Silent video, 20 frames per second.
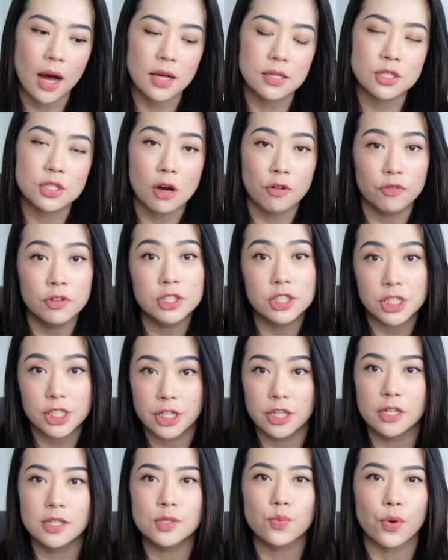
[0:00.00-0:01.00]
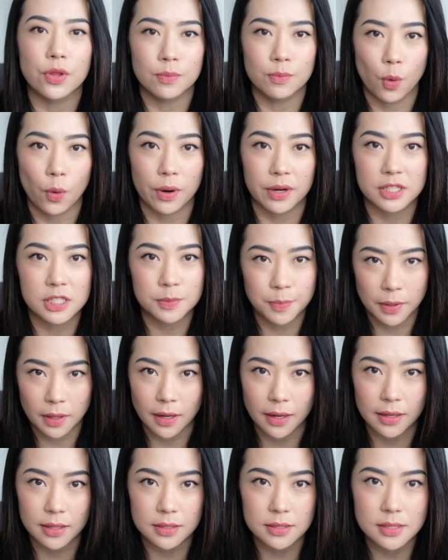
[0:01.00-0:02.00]
software engineers with more
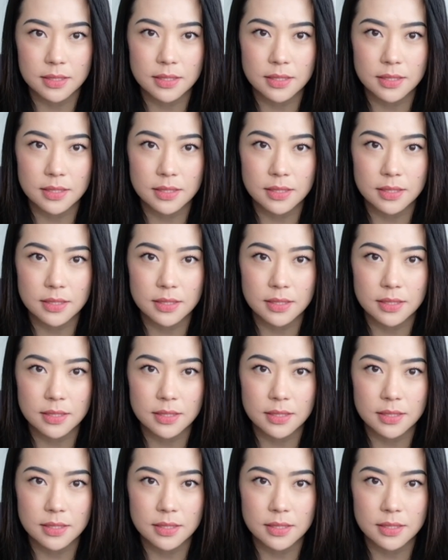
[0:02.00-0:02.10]
experience.